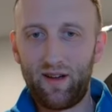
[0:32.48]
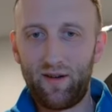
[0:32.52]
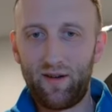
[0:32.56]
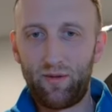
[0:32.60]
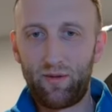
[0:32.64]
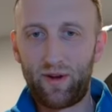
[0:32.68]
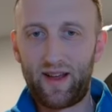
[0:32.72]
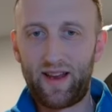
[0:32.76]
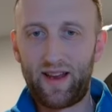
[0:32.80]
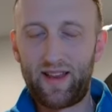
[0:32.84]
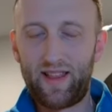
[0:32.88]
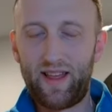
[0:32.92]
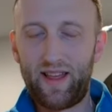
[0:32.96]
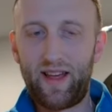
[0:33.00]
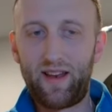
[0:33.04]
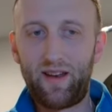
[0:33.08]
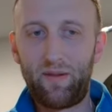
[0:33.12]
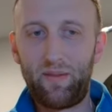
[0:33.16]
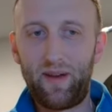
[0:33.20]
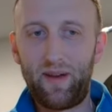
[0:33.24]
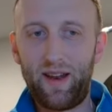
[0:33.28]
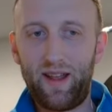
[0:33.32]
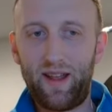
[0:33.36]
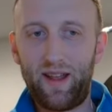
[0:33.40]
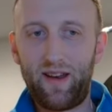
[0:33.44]
We'll get to that in a
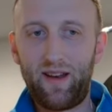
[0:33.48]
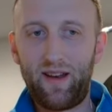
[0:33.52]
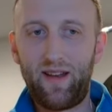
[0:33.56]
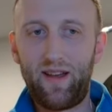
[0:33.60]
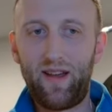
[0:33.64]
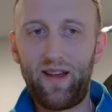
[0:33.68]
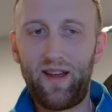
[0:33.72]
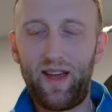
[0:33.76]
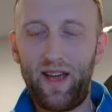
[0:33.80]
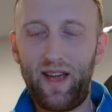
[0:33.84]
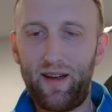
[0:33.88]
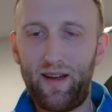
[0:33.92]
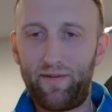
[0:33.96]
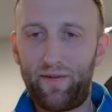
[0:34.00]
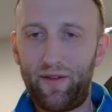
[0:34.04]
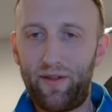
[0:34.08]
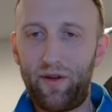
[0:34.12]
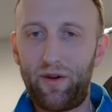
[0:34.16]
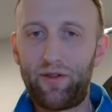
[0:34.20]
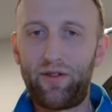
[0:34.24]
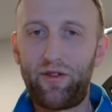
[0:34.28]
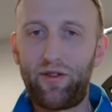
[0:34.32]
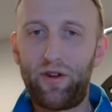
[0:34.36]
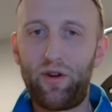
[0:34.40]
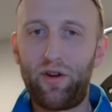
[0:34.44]
minute. And for
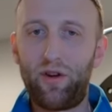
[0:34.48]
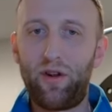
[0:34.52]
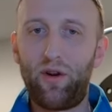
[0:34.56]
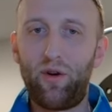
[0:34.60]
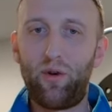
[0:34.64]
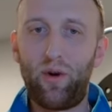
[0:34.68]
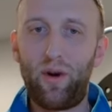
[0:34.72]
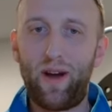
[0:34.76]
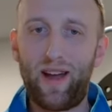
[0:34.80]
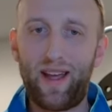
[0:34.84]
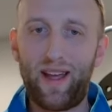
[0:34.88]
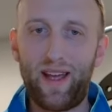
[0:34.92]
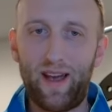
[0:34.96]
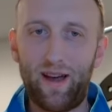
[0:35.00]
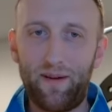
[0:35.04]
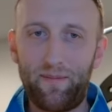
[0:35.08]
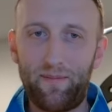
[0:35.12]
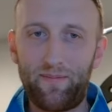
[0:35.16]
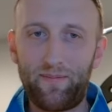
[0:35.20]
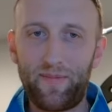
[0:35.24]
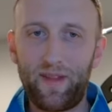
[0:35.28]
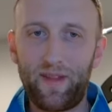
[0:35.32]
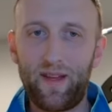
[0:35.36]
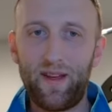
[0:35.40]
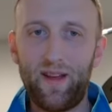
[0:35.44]
those who don't know who I
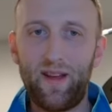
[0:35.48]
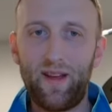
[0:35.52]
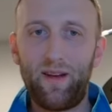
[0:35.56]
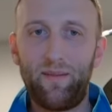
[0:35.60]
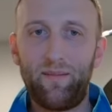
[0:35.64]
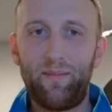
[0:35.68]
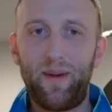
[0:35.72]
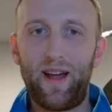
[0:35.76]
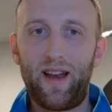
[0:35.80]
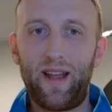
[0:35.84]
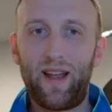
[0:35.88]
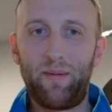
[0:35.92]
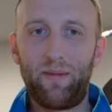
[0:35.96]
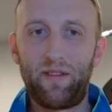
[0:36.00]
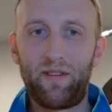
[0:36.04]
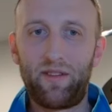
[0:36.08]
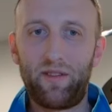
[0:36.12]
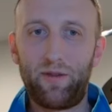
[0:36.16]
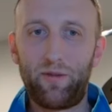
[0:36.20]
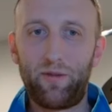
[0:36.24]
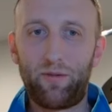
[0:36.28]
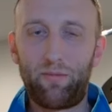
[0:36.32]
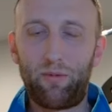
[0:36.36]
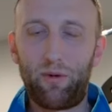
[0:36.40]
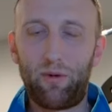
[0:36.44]
am, my name is
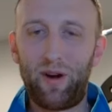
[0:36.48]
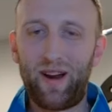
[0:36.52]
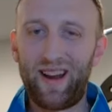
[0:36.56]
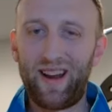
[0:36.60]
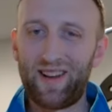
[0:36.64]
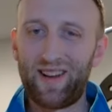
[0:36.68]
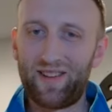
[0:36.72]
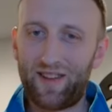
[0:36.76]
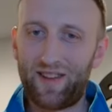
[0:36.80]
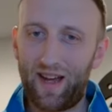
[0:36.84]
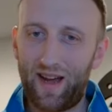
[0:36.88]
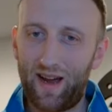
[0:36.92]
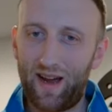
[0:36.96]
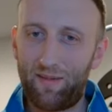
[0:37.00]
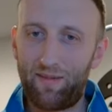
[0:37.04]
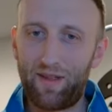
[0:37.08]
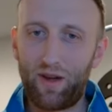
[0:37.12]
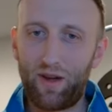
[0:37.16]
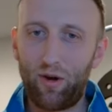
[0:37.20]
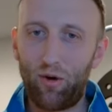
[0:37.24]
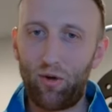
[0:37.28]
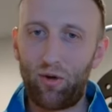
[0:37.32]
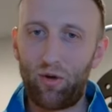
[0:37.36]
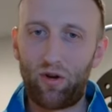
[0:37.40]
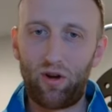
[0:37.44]
Luke Briggs. I am the
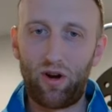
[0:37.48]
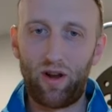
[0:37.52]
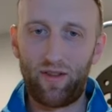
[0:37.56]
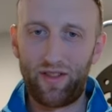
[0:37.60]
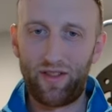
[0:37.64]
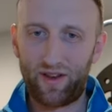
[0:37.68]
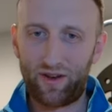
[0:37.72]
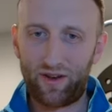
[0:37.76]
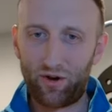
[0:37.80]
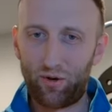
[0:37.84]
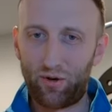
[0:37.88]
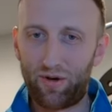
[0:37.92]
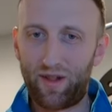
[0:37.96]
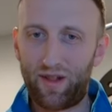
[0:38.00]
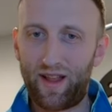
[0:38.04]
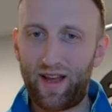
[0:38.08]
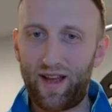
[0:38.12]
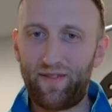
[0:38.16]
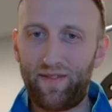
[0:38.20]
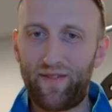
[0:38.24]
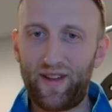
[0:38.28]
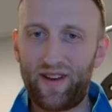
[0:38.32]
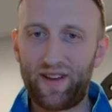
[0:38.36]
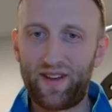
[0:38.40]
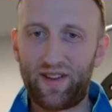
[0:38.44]
owner of the Total
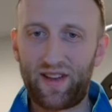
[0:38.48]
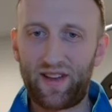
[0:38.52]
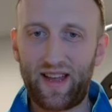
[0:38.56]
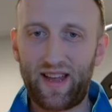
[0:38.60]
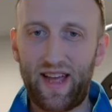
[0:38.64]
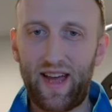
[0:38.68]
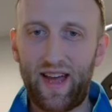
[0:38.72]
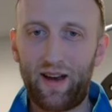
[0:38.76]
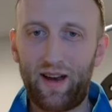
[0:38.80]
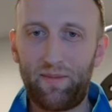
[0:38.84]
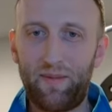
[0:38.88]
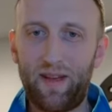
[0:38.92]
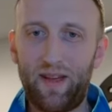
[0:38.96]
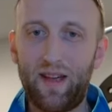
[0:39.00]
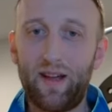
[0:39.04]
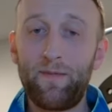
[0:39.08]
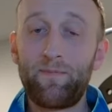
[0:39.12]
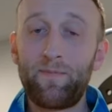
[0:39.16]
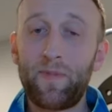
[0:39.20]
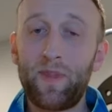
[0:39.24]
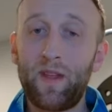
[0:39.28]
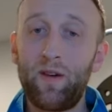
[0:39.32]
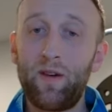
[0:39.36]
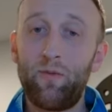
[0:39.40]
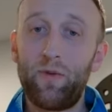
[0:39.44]
Life Fitness Academy.
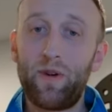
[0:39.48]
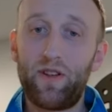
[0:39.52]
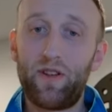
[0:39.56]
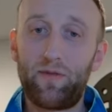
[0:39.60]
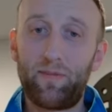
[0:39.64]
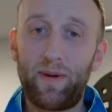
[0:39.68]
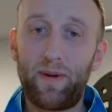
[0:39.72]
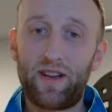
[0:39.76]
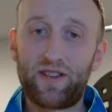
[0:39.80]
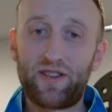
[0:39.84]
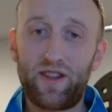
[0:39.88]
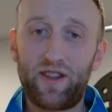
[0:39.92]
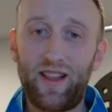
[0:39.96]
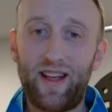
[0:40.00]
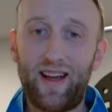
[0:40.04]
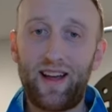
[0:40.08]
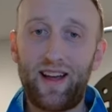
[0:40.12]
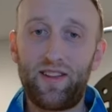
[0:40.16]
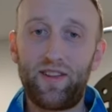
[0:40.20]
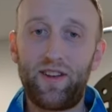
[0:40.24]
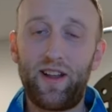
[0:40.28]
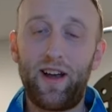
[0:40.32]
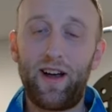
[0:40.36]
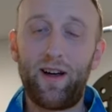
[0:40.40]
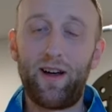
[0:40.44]
We
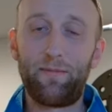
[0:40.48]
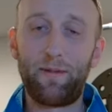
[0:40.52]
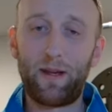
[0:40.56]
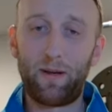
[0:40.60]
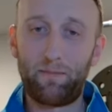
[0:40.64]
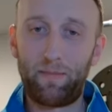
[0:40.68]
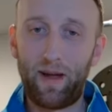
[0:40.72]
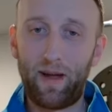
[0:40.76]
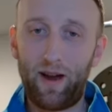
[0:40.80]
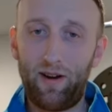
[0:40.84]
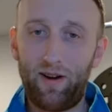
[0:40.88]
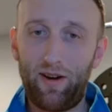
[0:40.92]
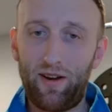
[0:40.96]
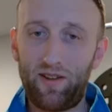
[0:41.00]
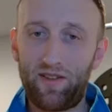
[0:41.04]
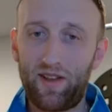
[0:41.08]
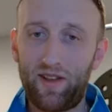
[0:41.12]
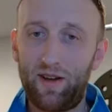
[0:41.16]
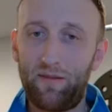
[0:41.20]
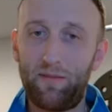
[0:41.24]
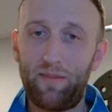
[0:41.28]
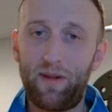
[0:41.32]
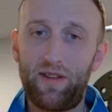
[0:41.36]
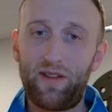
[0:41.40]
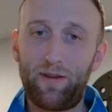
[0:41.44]
specialize in helping parents
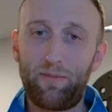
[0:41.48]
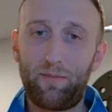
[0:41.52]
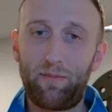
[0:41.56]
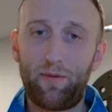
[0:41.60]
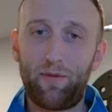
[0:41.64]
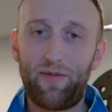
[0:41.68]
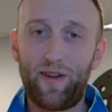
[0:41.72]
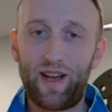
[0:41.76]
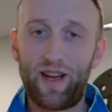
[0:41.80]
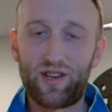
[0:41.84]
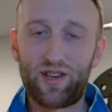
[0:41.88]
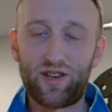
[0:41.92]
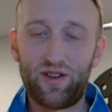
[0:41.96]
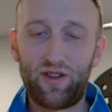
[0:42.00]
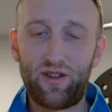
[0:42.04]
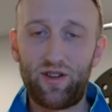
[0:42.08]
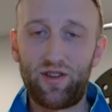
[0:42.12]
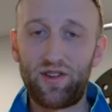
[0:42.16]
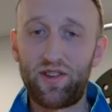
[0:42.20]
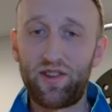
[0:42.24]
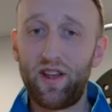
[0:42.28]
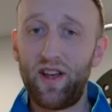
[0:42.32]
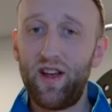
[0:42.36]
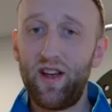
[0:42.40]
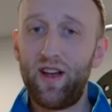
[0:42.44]
and busy
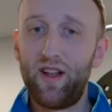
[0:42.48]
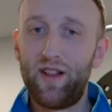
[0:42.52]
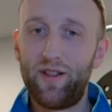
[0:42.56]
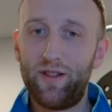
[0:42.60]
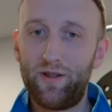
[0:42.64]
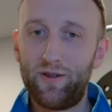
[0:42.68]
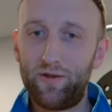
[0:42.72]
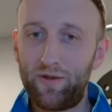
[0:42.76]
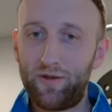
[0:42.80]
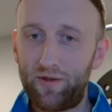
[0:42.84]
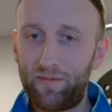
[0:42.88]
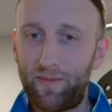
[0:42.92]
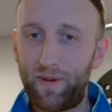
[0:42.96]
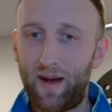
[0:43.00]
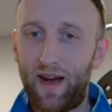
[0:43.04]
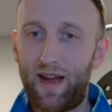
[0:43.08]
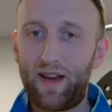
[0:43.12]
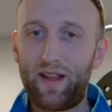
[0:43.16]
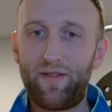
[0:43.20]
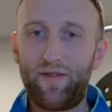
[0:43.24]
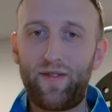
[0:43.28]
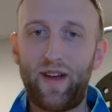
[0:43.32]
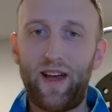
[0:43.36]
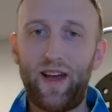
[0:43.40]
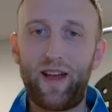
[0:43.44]
professionals lose
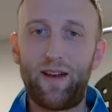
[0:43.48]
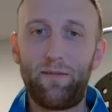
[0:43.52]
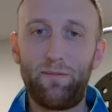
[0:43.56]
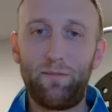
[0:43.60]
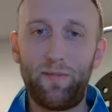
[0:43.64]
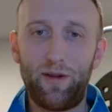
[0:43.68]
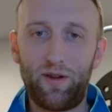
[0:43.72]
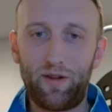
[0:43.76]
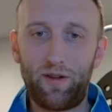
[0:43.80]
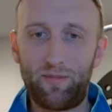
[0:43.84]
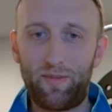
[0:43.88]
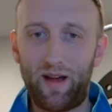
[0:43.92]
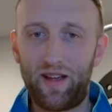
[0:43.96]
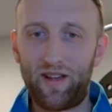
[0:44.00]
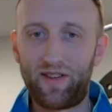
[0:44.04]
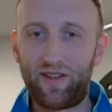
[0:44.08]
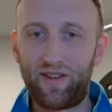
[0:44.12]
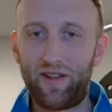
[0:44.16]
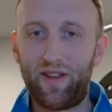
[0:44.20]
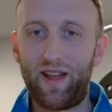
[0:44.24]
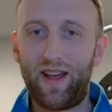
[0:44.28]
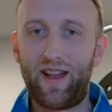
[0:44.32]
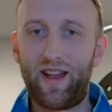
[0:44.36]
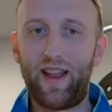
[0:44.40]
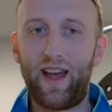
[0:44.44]
body fat, build
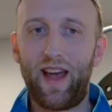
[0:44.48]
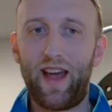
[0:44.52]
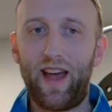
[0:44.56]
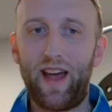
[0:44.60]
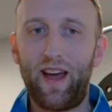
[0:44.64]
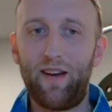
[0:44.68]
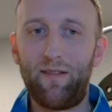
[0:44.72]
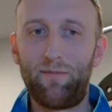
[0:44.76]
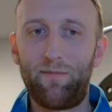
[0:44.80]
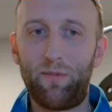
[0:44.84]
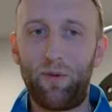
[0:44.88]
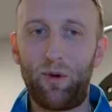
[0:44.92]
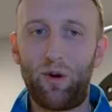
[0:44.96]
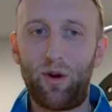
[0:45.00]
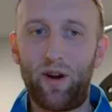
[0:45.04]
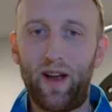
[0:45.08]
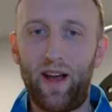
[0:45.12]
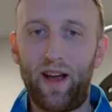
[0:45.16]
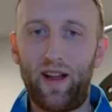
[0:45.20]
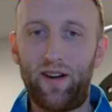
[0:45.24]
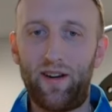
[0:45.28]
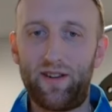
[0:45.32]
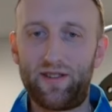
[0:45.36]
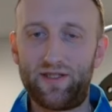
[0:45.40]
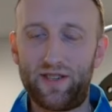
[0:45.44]
muscle, and have more
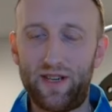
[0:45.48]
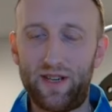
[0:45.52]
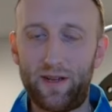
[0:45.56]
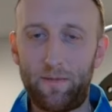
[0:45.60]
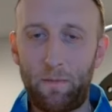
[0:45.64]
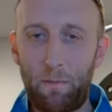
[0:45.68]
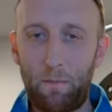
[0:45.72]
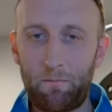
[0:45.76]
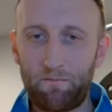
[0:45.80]
energy.